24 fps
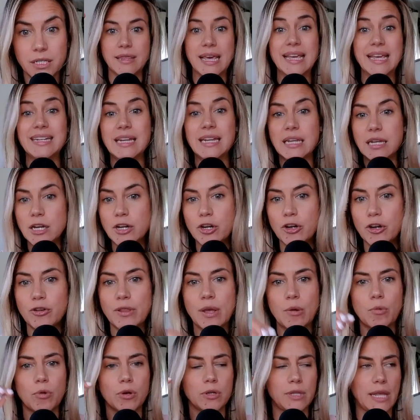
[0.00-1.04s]
They needed her.
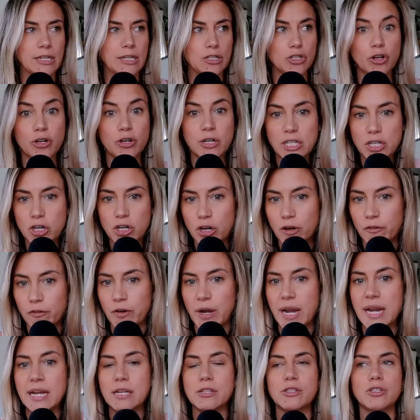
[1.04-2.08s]
They were like turning to her for
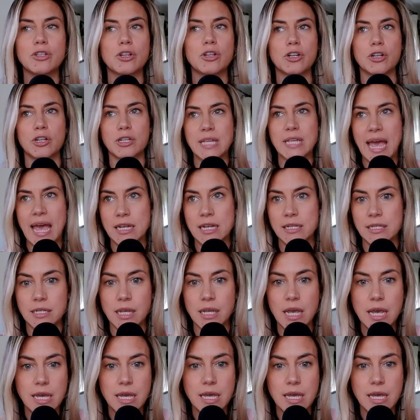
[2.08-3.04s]
answers and